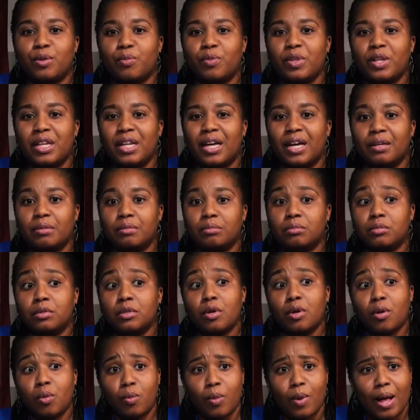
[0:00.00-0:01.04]
something that,
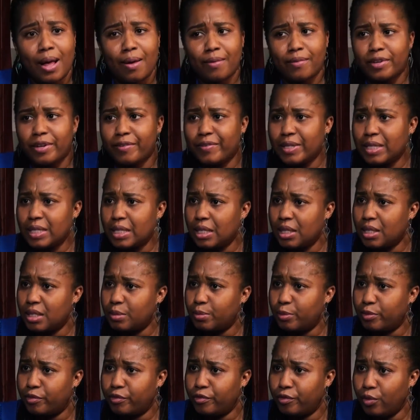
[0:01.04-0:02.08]
oh wow, I've never seen this
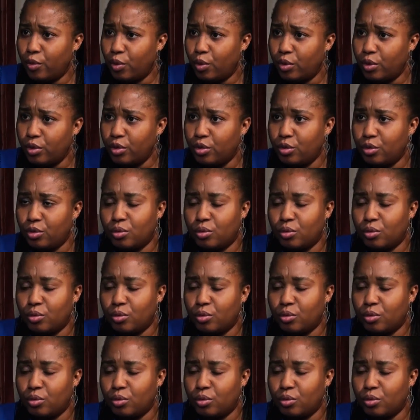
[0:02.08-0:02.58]
before,